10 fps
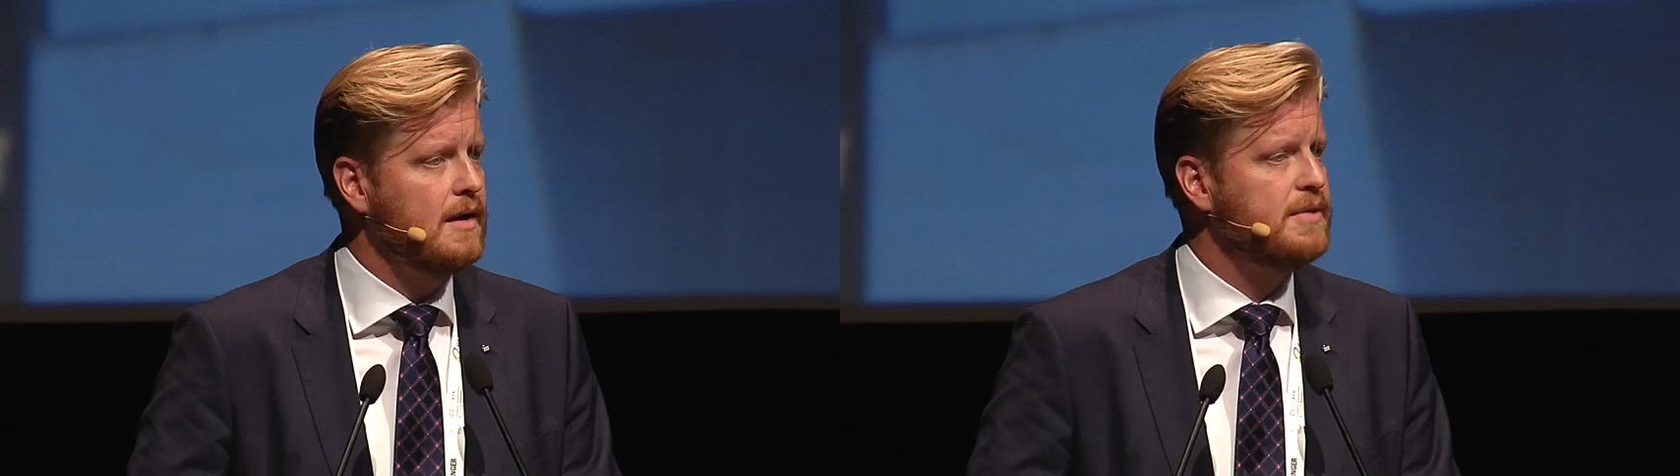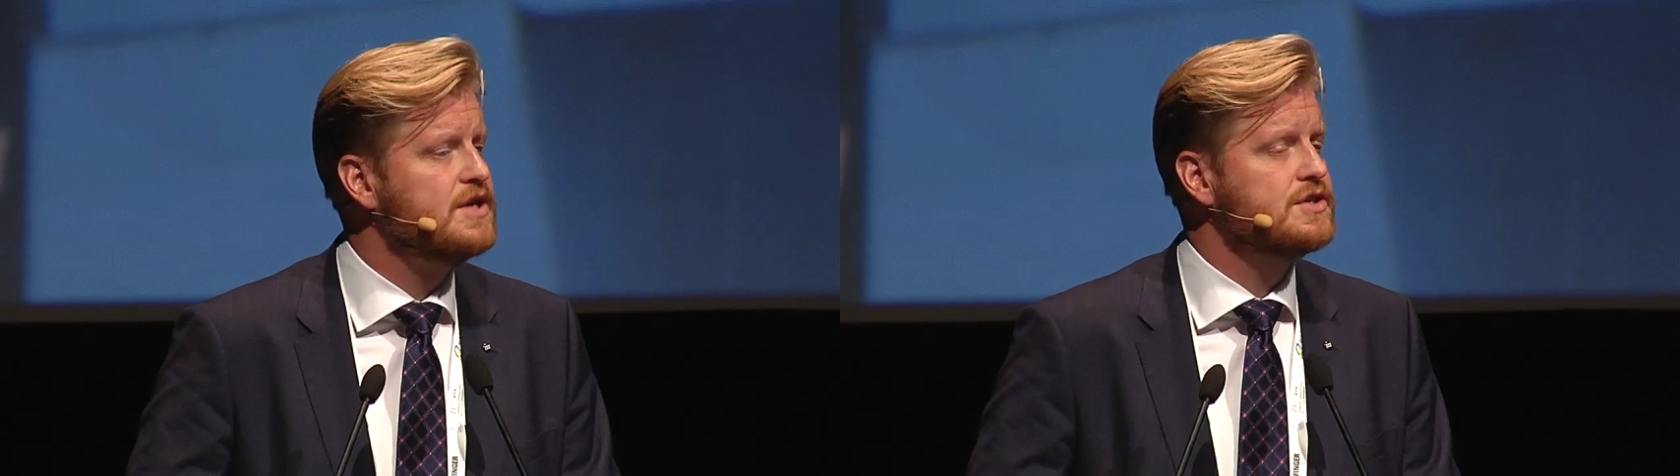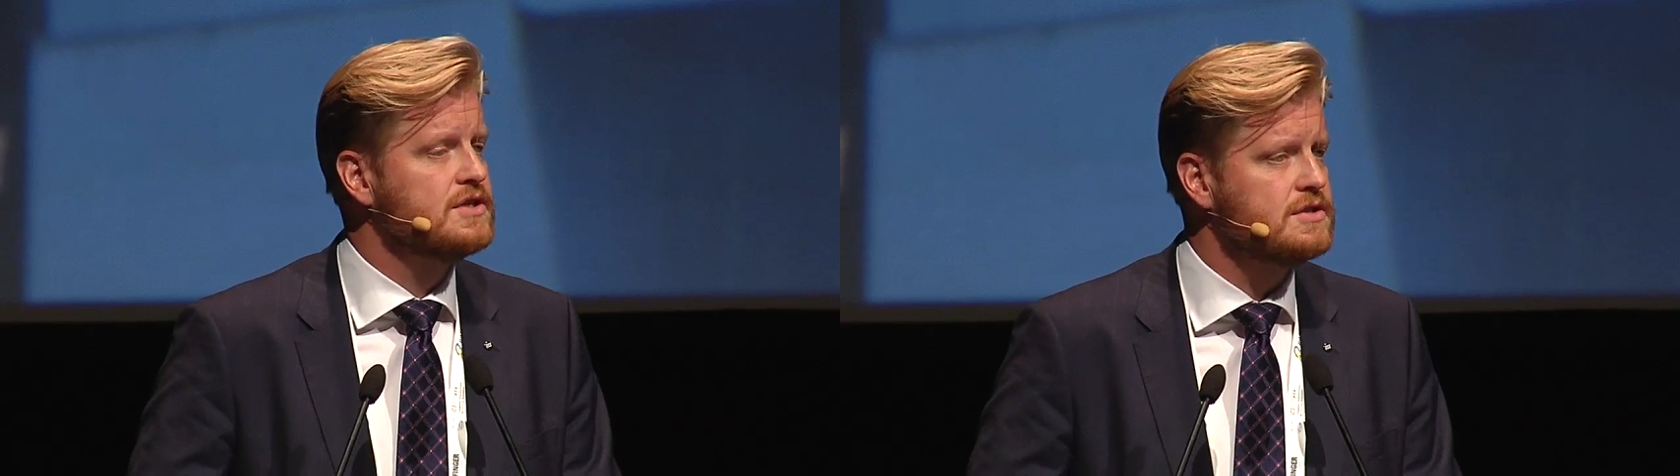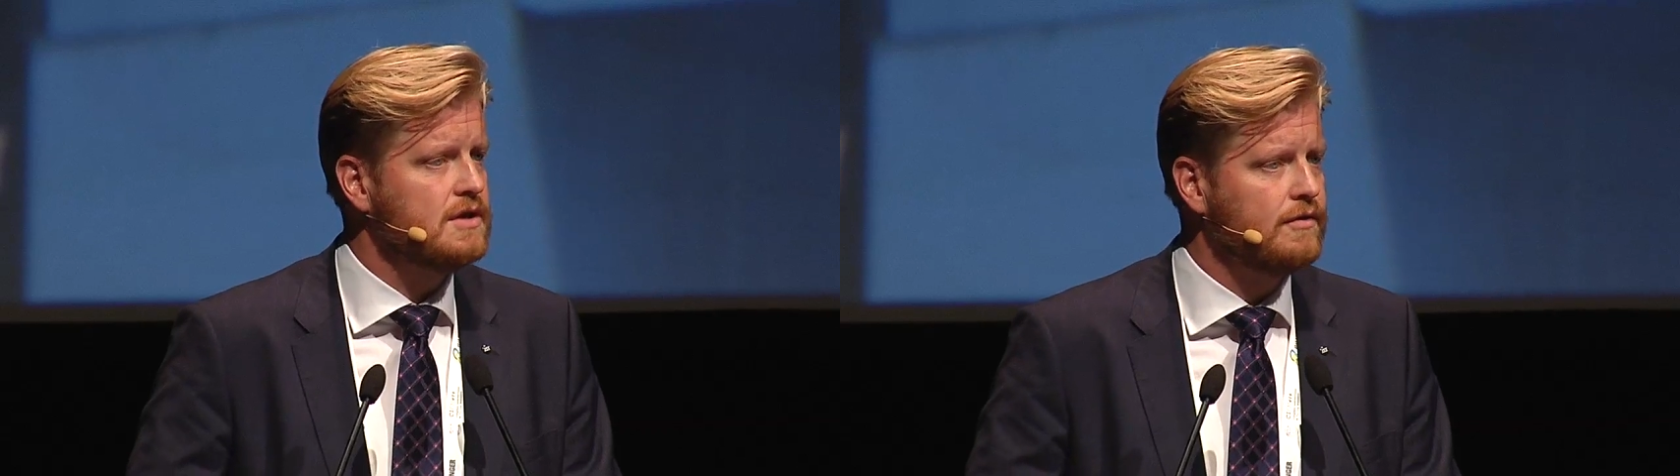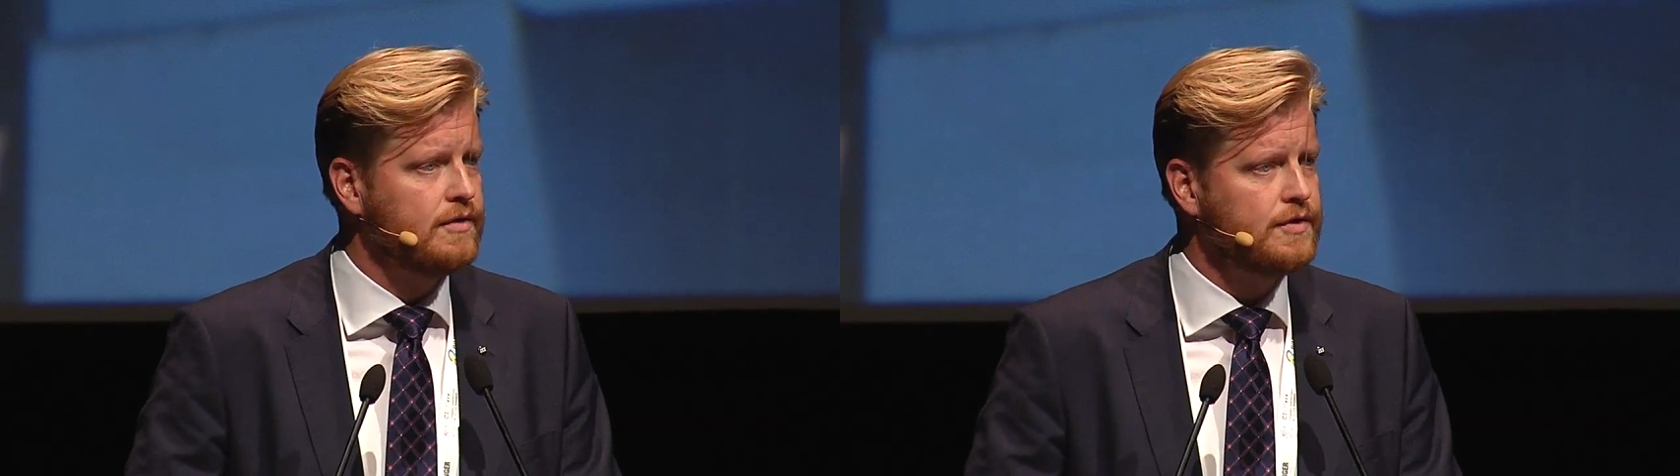ambitions
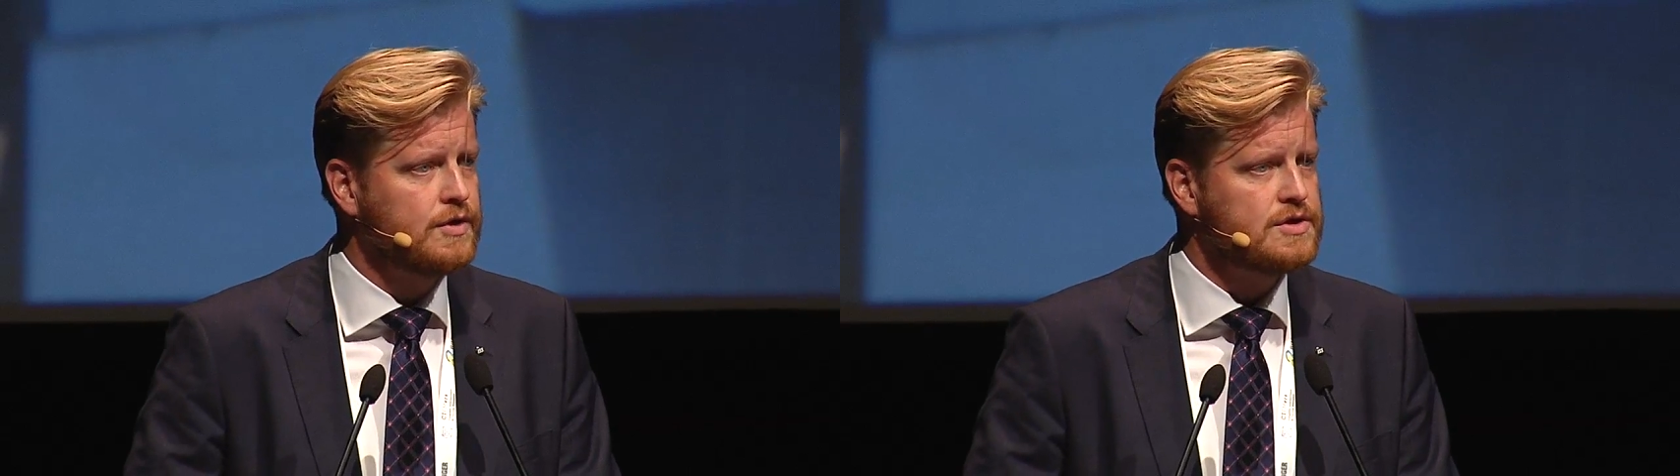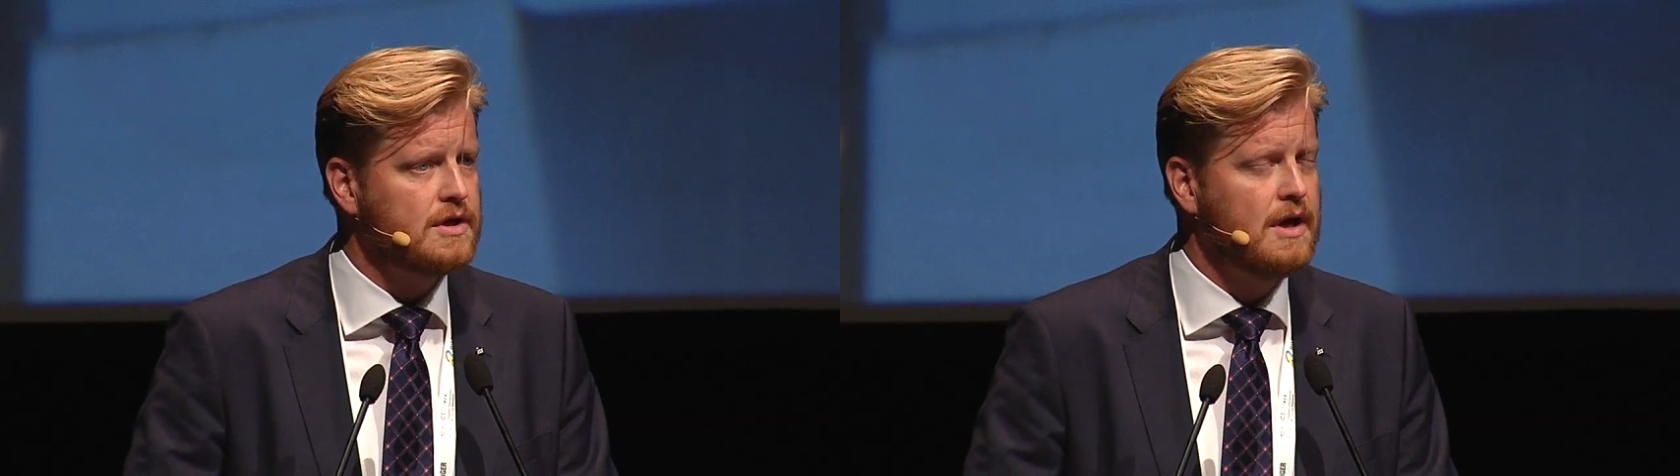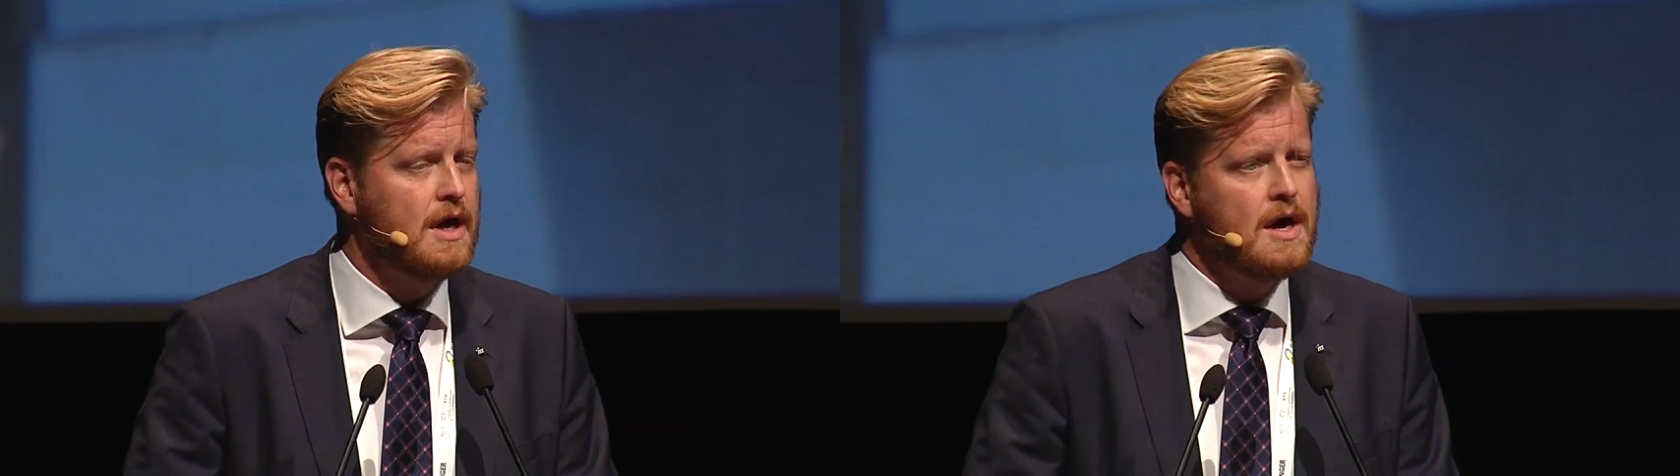of the future.